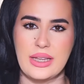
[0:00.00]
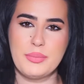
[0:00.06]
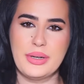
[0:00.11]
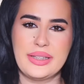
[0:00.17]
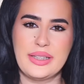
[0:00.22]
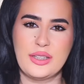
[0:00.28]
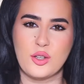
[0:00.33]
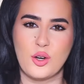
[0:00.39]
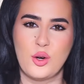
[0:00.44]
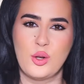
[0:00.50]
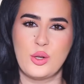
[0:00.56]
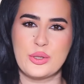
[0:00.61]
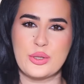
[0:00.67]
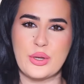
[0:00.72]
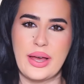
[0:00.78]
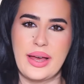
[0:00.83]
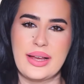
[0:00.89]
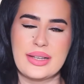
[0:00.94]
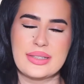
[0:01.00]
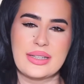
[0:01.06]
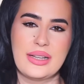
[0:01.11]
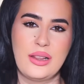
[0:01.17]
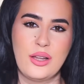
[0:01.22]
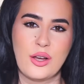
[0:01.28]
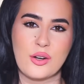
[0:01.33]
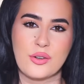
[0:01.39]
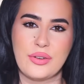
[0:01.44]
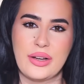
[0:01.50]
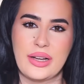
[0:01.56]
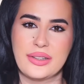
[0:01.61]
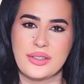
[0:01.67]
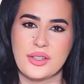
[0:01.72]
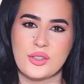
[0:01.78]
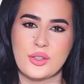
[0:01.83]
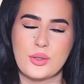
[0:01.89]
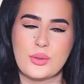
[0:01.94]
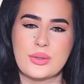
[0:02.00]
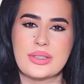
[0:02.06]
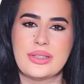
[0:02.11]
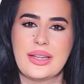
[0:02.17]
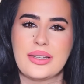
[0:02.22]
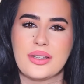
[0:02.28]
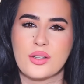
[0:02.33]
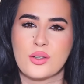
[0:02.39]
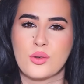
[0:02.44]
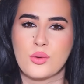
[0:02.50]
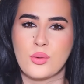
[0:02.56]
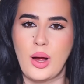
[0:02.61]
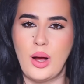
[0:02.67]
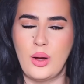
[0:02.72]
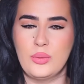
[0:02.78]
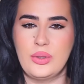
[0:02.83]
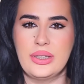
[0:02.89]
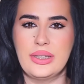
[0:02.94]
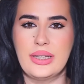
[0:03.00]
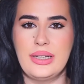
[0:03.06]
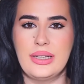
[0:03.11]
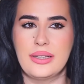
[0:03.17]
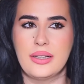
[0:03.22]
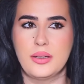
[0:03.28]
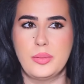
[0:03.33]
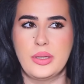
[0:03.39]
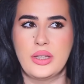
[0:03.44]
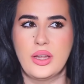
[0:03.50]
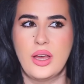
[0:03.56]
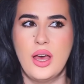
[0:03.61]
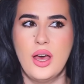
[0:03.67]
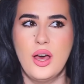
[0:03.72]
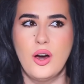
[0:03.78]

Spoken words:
But it also has a lot of other notes that ground it a little bit,